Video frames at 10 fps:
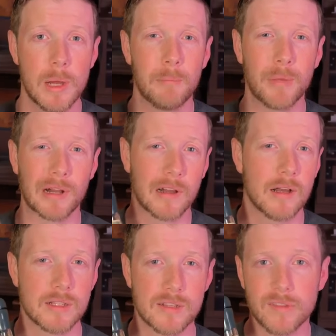
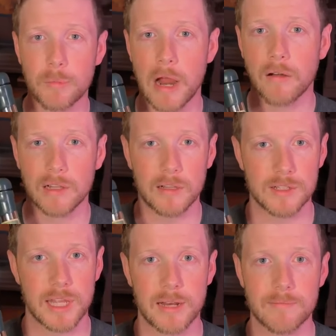because of the parallels
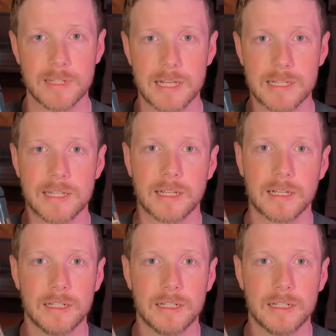that I'm tasting